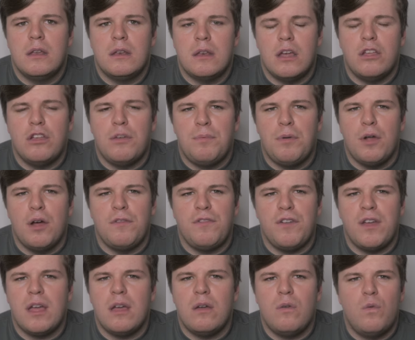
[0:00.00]
Now, you're probably
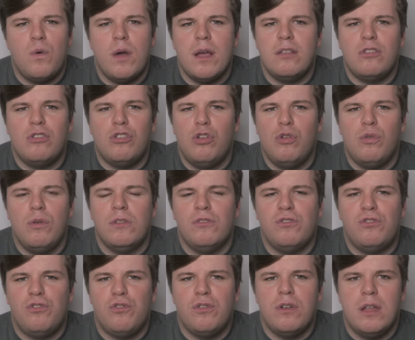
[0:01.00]
thinking, where's two and
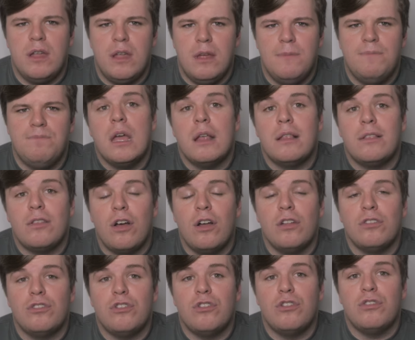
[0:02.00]
three? It
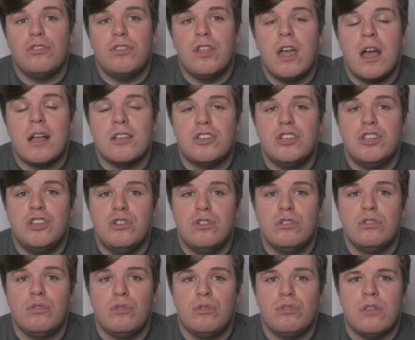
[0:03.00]
turns out they actually
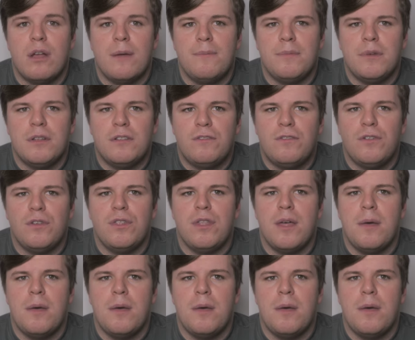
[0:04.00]
use those numbers for